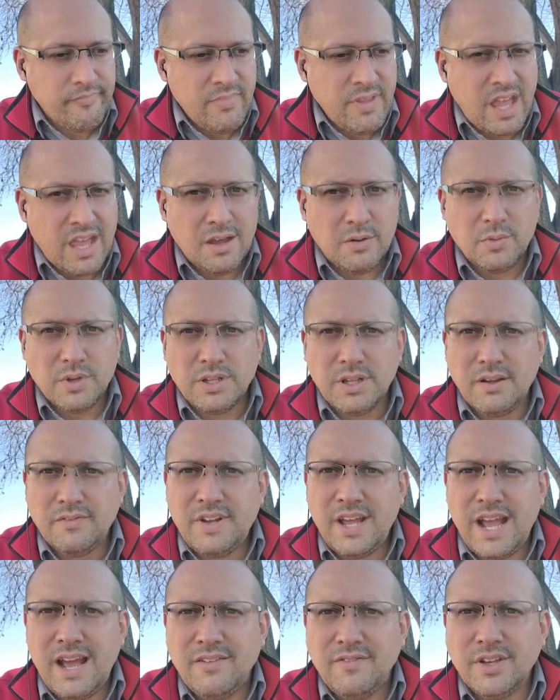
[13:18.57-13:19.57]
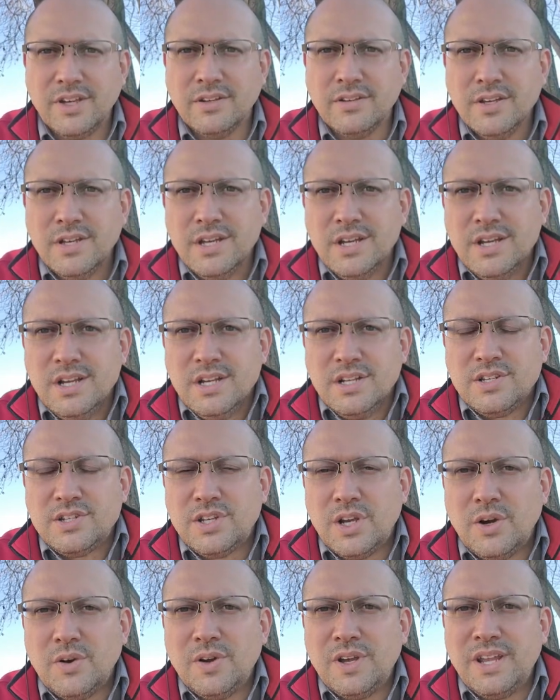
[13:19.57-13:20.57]
we'd love to have you.
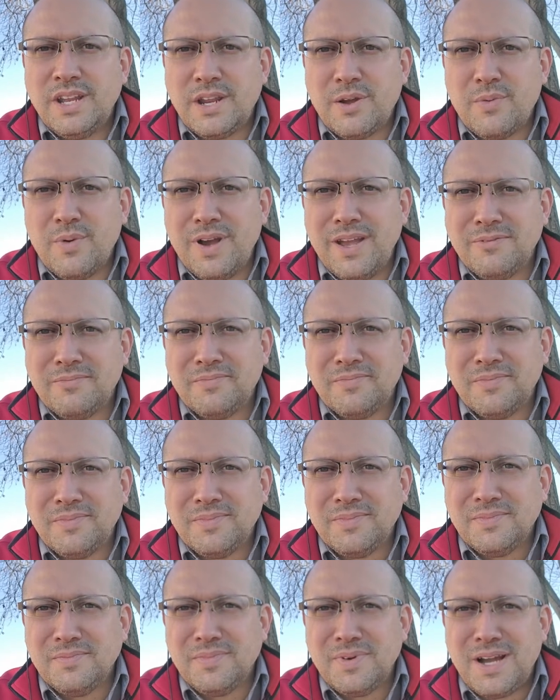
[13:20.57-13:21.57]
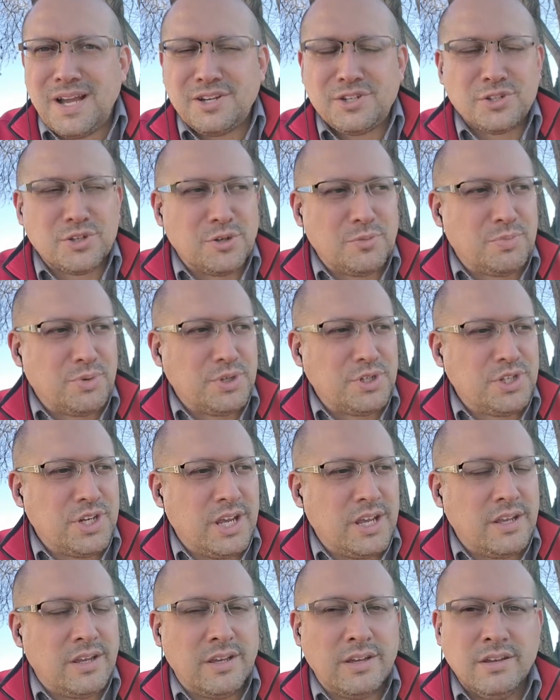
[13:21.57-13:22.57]
So anyway, I sure
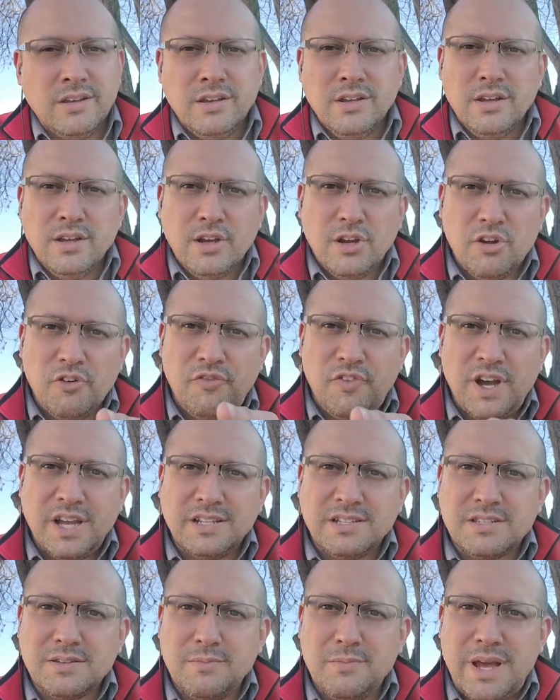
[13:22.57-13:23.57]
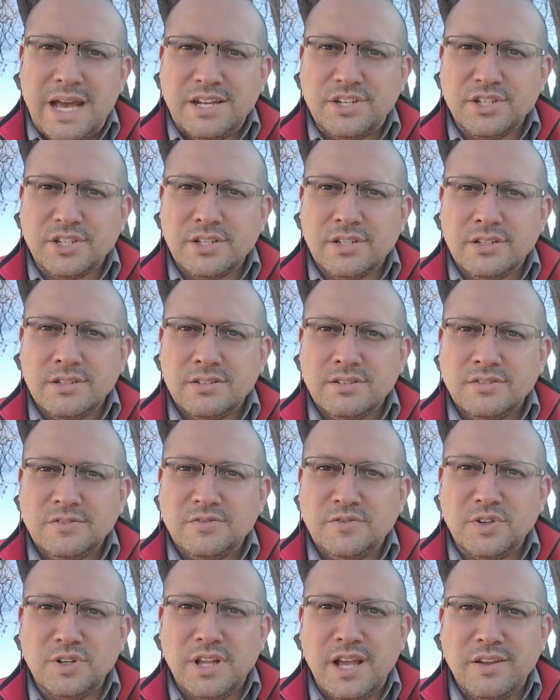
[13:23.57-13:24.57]
appreciate you. Go find some magic
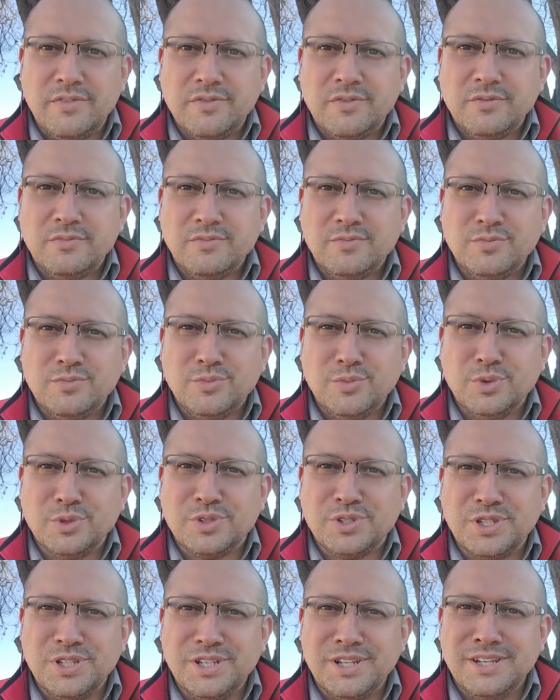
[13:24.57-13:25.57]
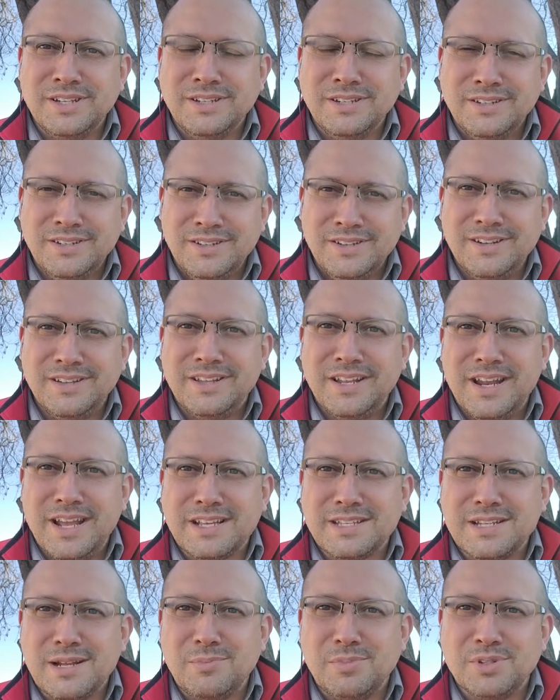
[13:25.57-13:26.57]
for life. We'll see you on the
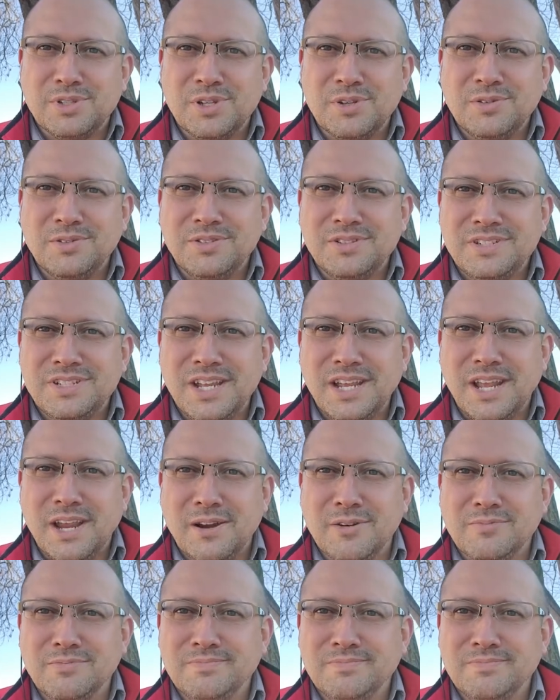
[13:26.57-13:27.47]
next episode. Take care.